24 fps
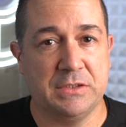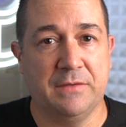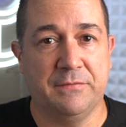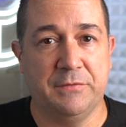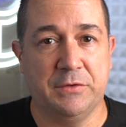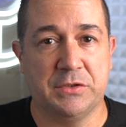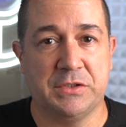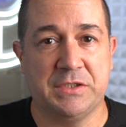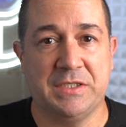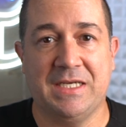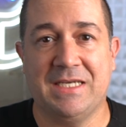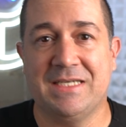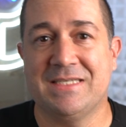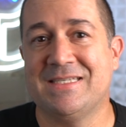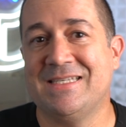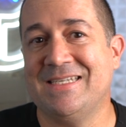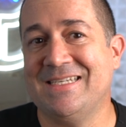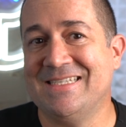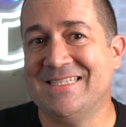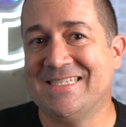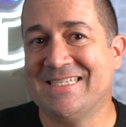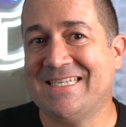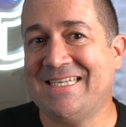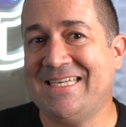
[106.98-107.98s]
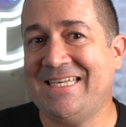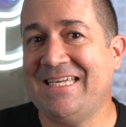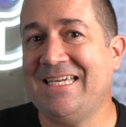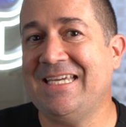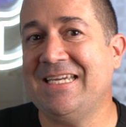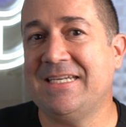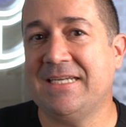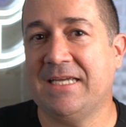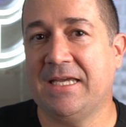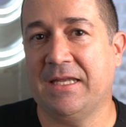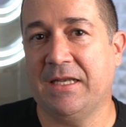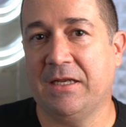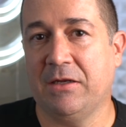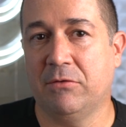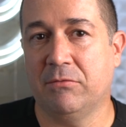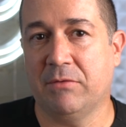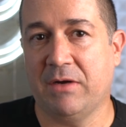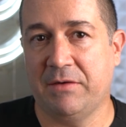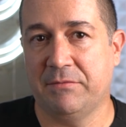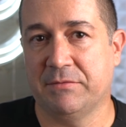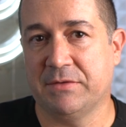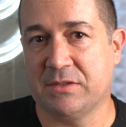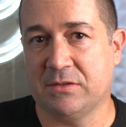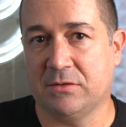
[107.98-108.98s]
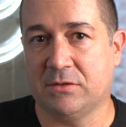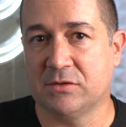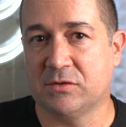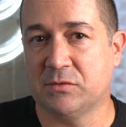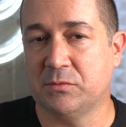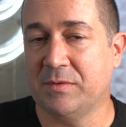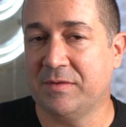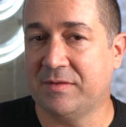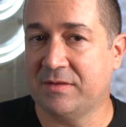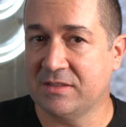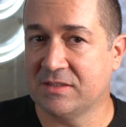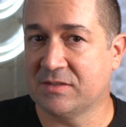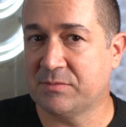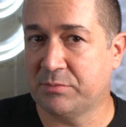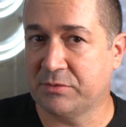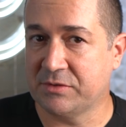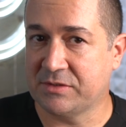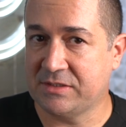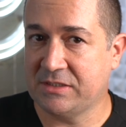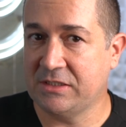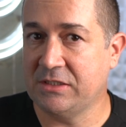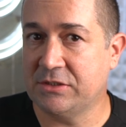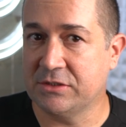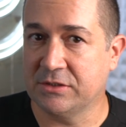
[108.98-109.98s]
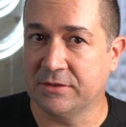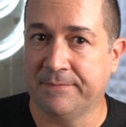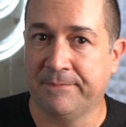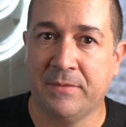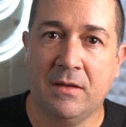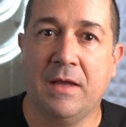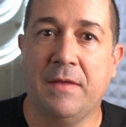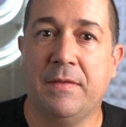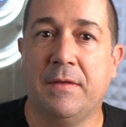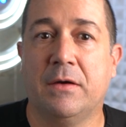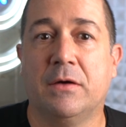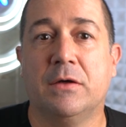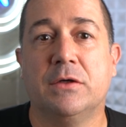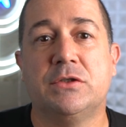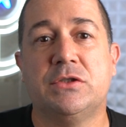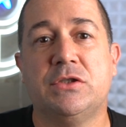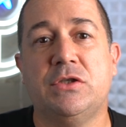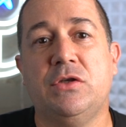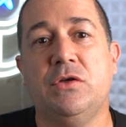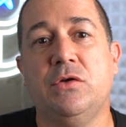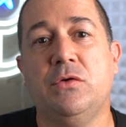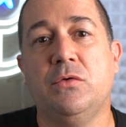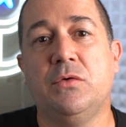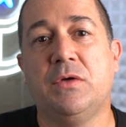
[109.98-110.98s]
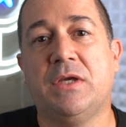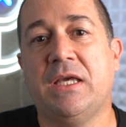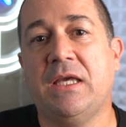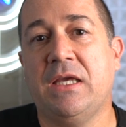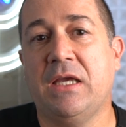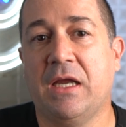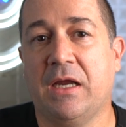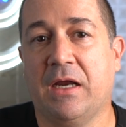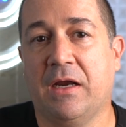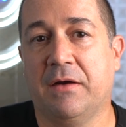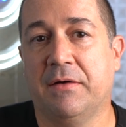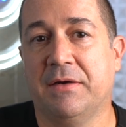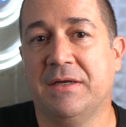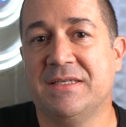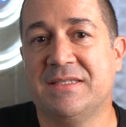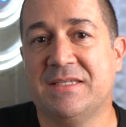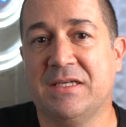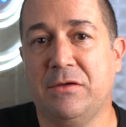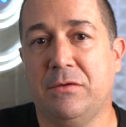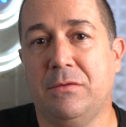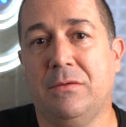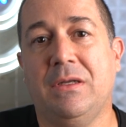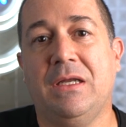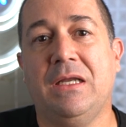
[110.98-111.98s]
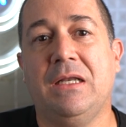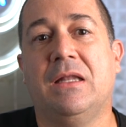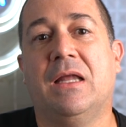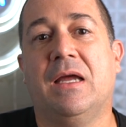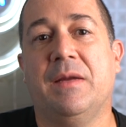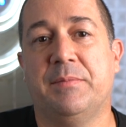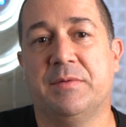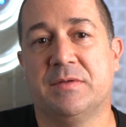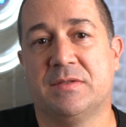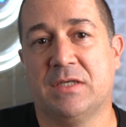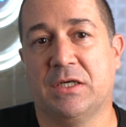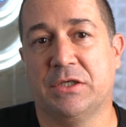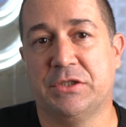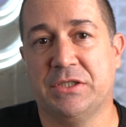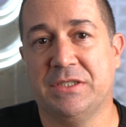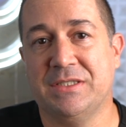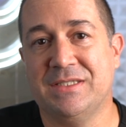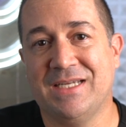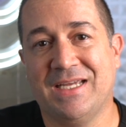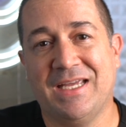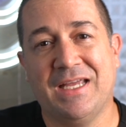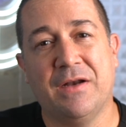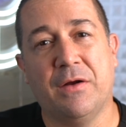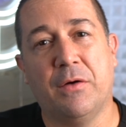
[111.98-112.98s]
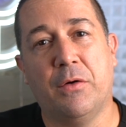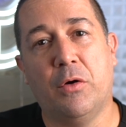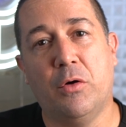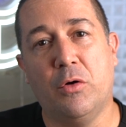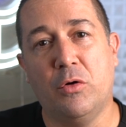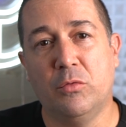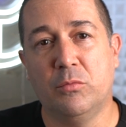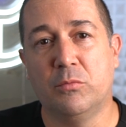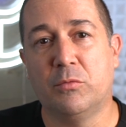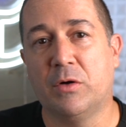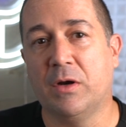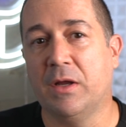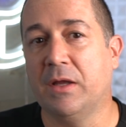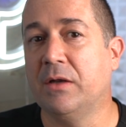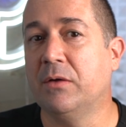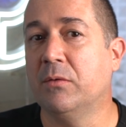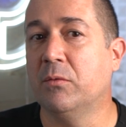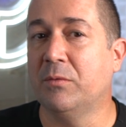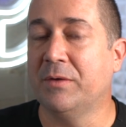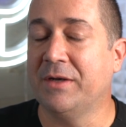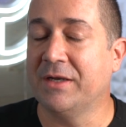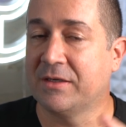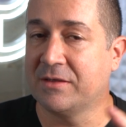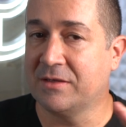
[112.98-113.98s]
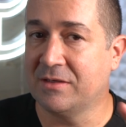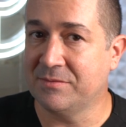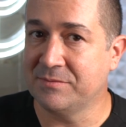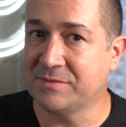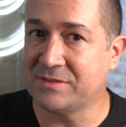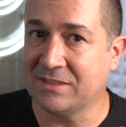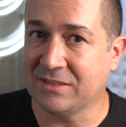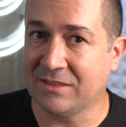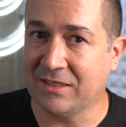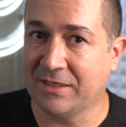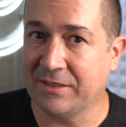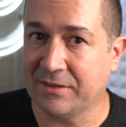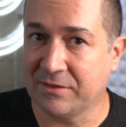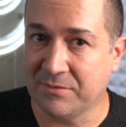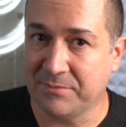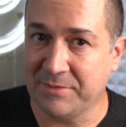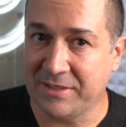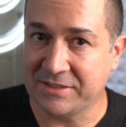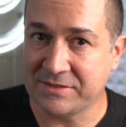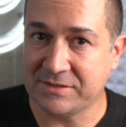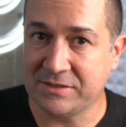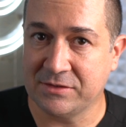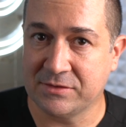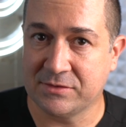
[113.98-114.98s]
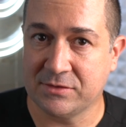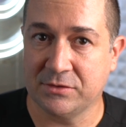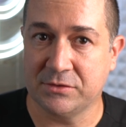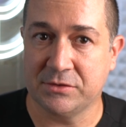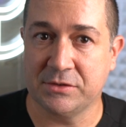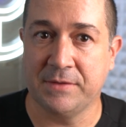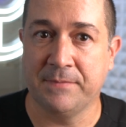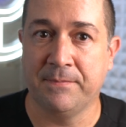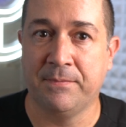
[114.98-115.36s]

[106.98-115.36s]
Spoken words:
of your chest is key to getting great results with this procedure. And there are 2 key areas that you need liposuction to hit a home run when it comes to gynecomastia surgery.